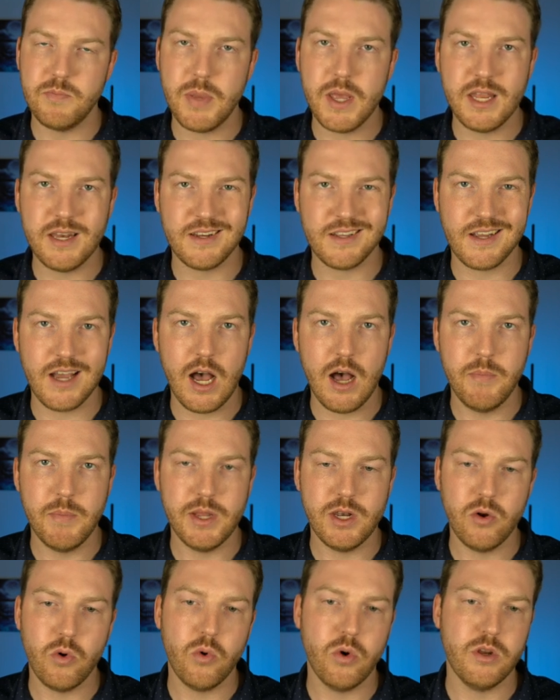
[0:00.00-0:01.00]
pinned
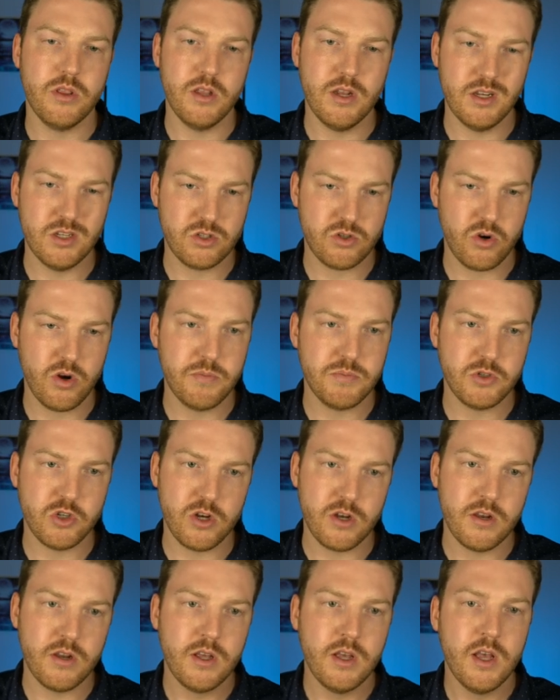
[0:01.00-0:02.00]
comment or to the
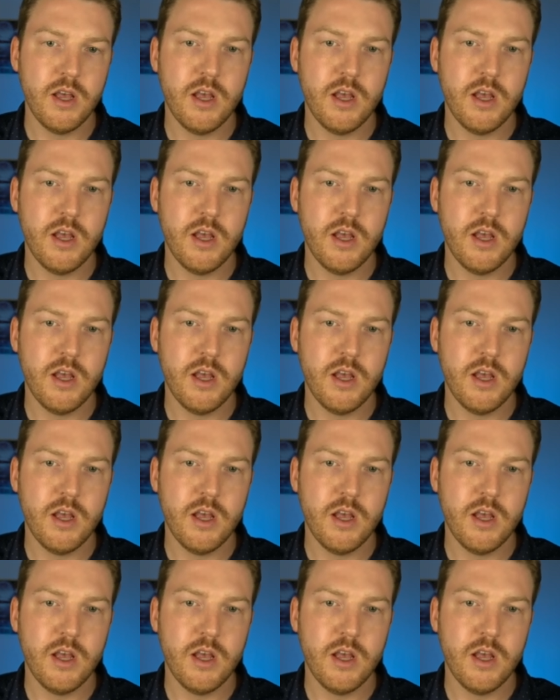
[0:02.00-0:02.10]
description.